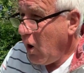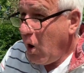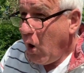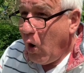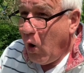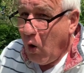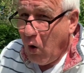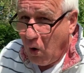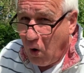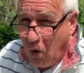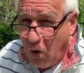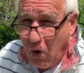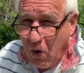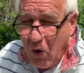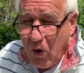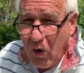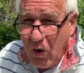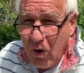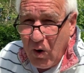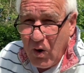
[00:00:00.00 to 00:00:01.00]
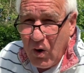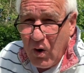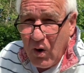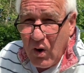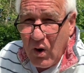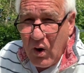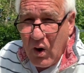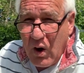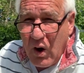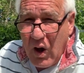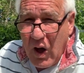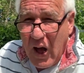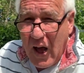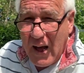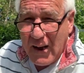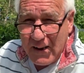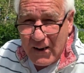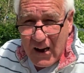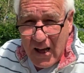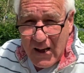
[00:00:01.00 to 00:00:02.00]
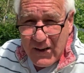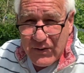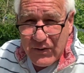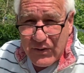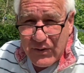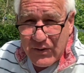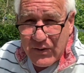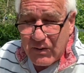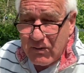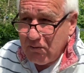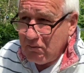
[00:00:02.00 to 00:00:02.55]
or unless